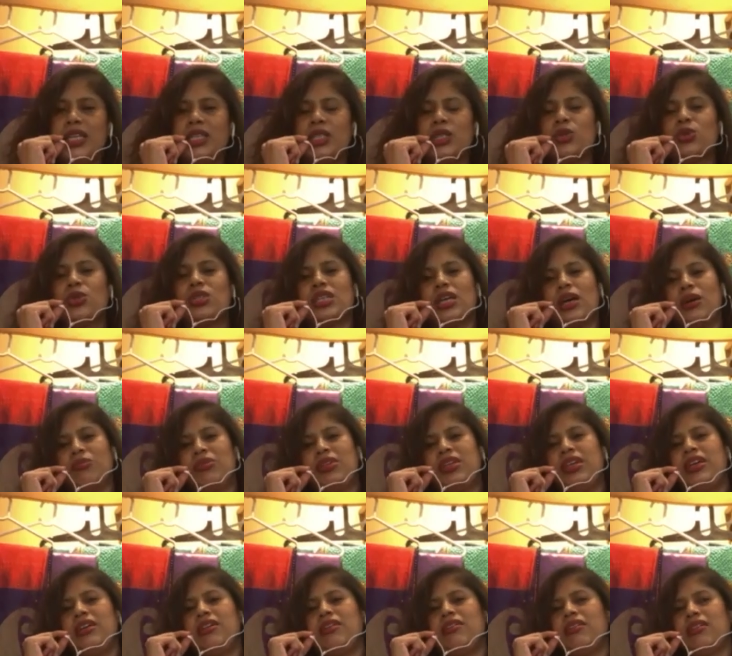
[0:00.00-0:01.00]
do
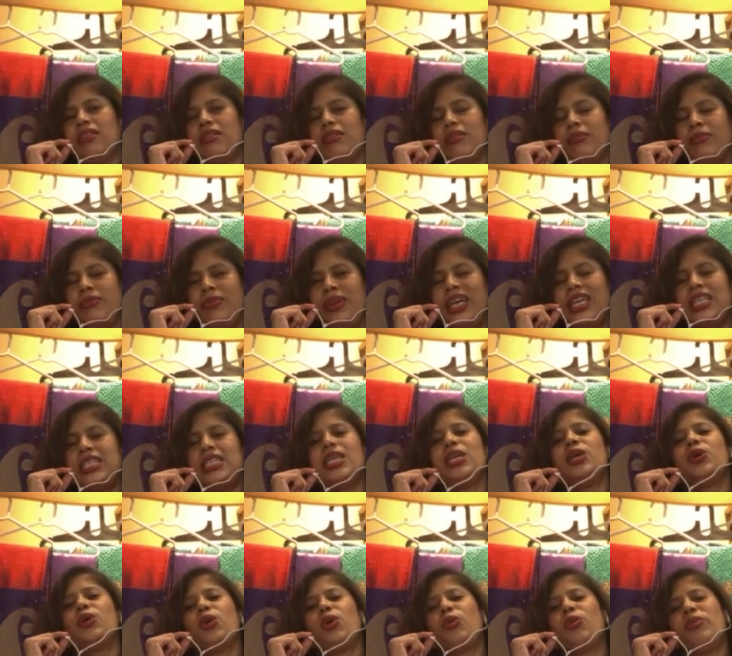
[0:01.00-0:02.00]
something basic
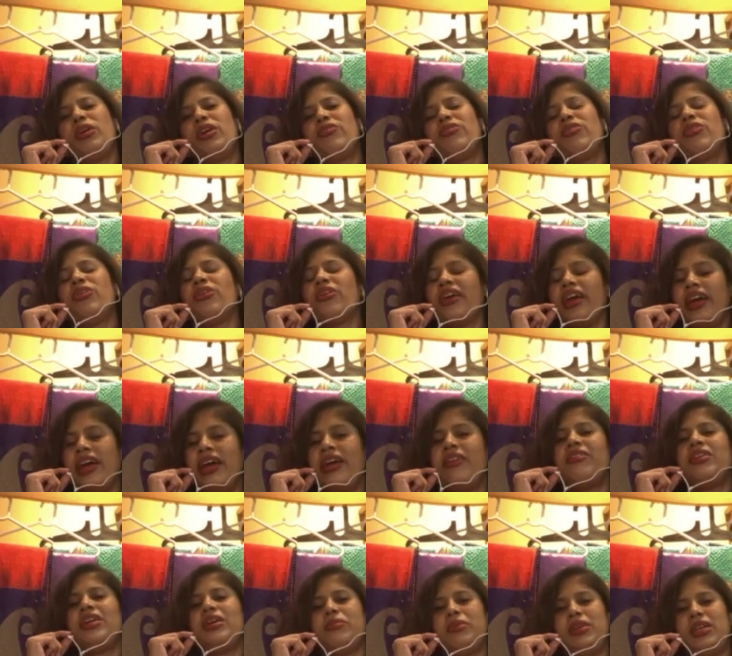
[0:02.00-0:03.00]
grooming for
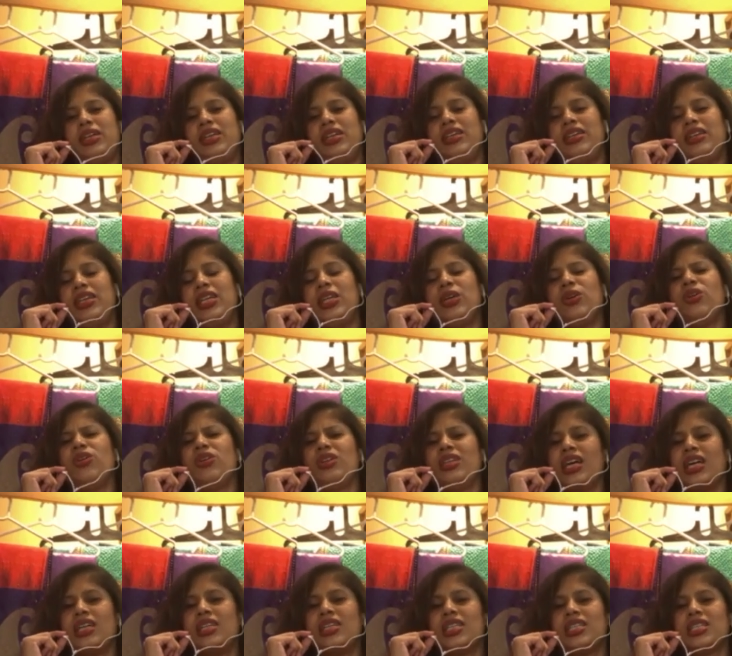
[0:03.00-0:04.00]
everybody.
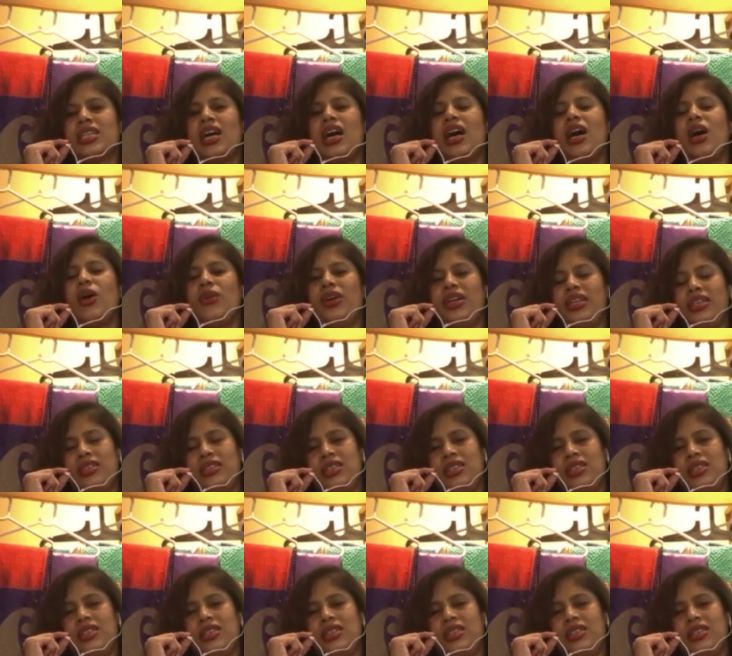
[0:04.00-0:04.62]
That is how it